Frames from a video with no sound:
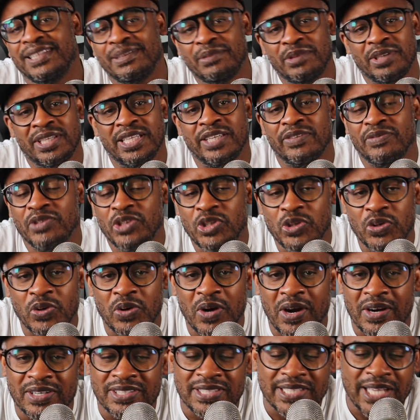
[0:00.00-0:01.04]
giving you
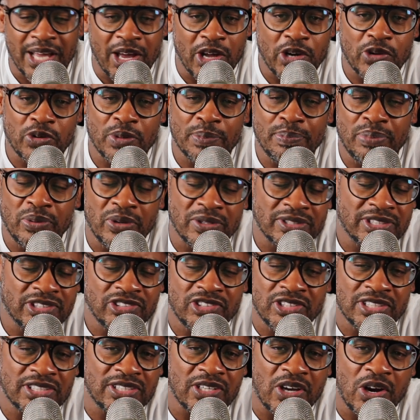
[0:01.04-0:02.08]
our scouting reports and
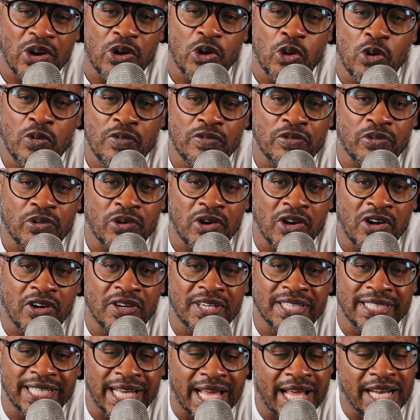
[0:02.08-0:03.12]
just our overall
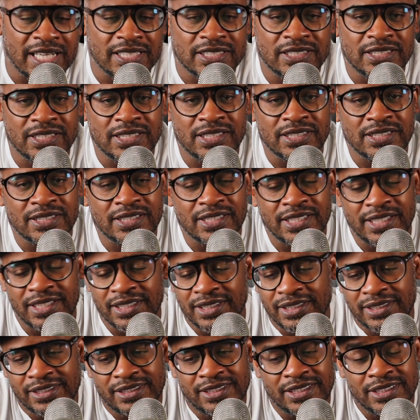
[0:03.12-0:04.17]
analysis.
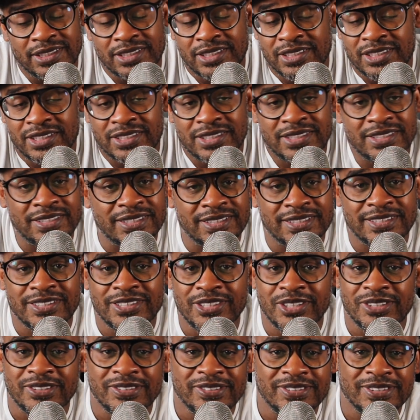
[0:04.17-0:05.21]
And this is
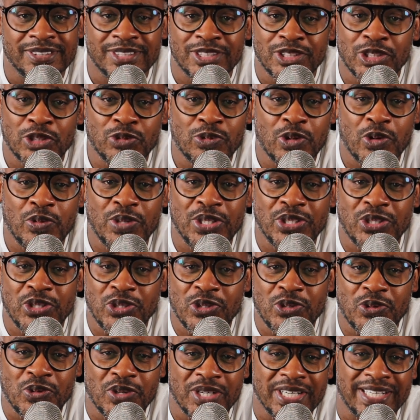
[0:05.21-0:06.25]
what we do.
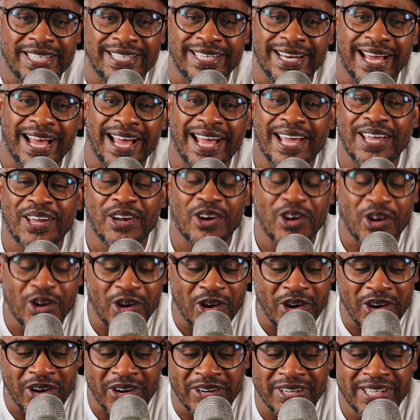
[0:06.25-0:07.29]
We're
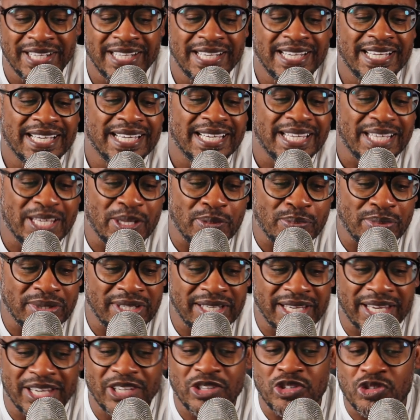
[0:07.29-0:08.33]
die-hard
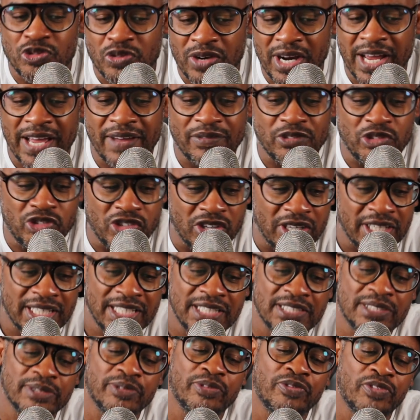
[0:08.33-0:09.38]
NBA draft
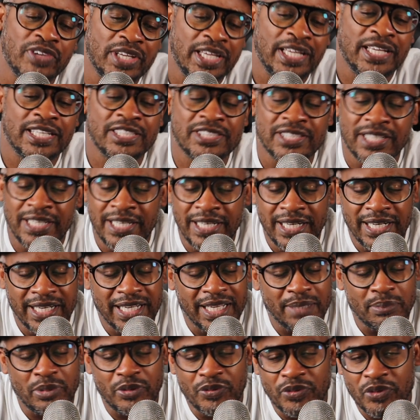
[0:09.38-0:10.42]
junkies and fans.
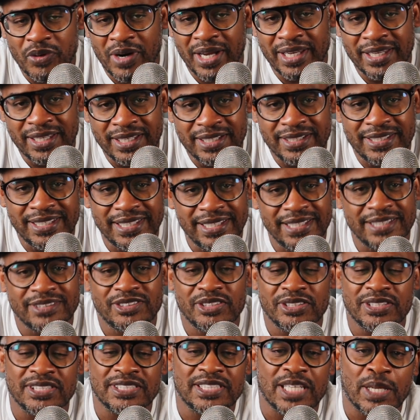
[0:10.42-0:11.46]
And before I get into
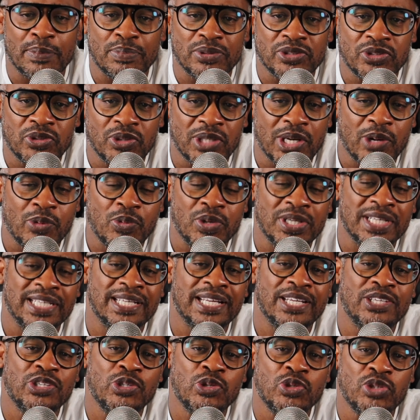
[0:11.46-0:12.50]
this episode, I want to
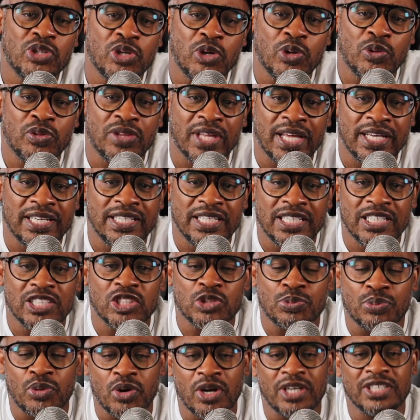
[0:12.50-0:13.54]
let you know that it is
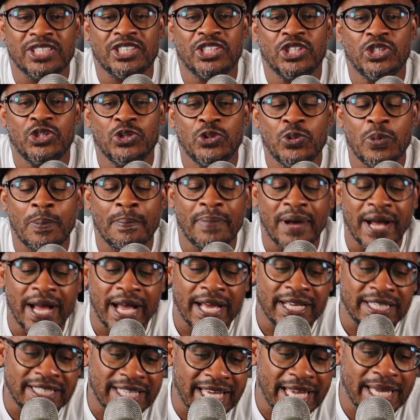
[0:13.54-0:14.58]
brought to you
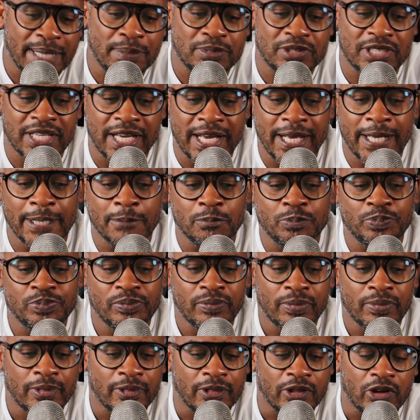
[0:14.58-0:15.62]
by GameTime.
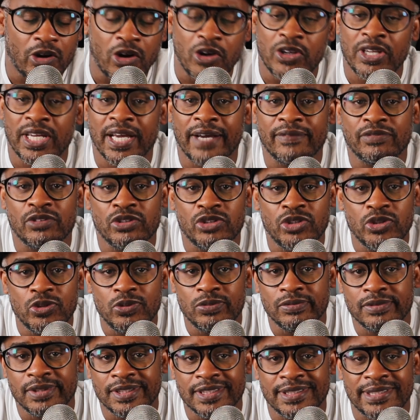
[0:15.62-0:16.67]
All you have to
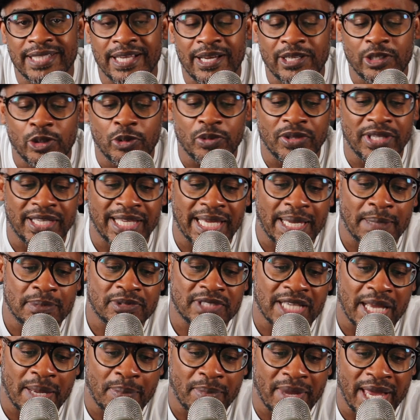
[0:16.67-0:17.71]
do is download the
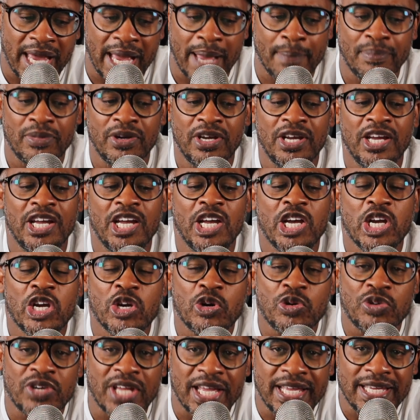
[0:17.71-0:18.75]
GameTime app,
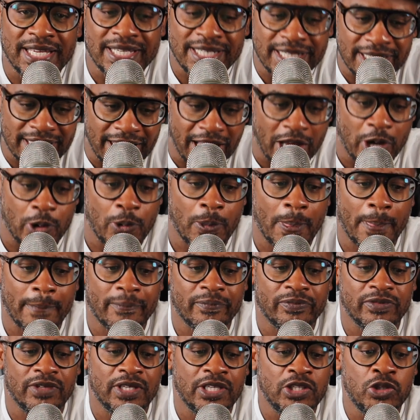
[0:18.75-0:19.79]
create an account,
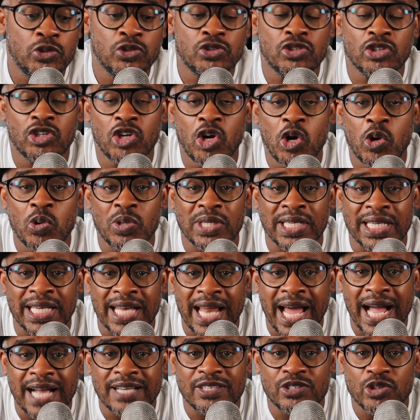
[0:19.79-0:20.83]
and use the code
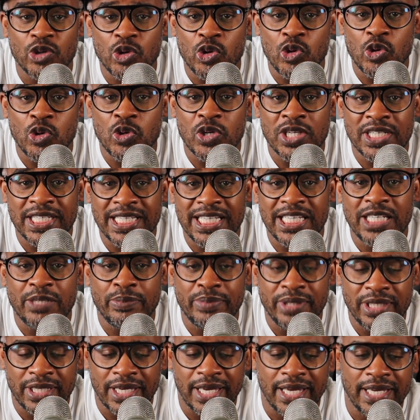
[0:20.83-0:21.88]

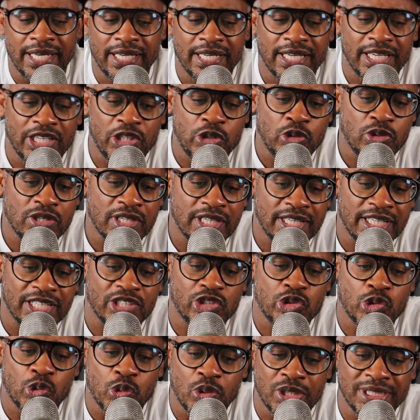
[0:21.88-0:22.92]
LOCKEDONNBA, and you can get
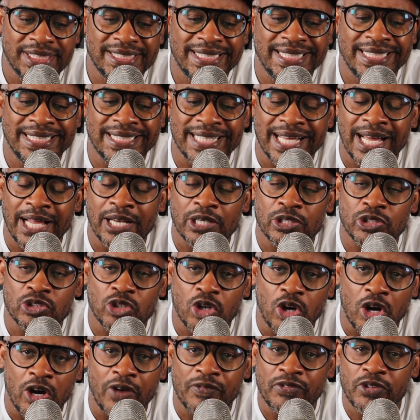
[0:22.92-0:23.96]
$20
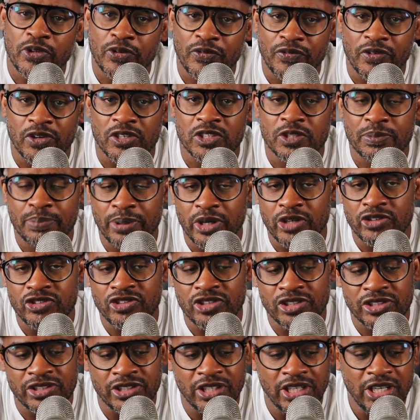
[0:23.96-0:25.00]
off your first
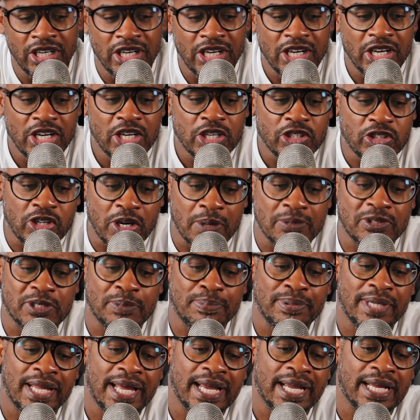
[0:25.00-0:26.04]
purchase. Terms
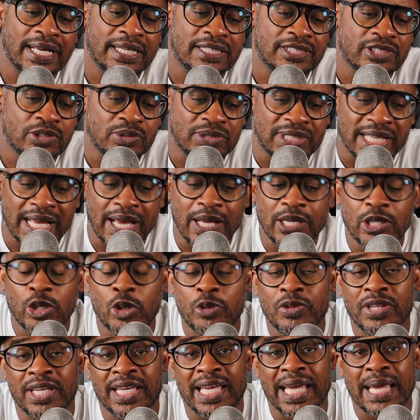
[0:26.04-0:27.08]
apply. So download
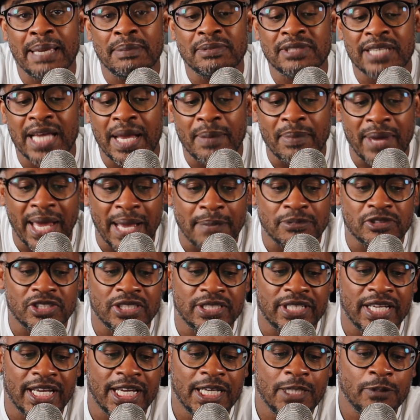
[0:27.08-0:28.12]
the GameTime app
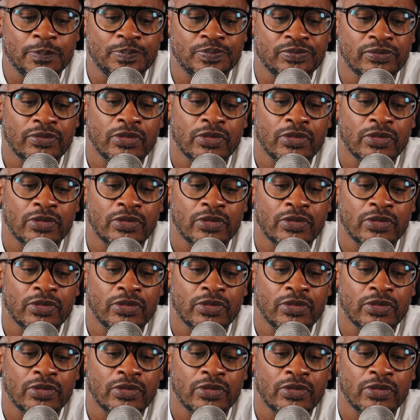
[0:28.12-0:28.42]
today.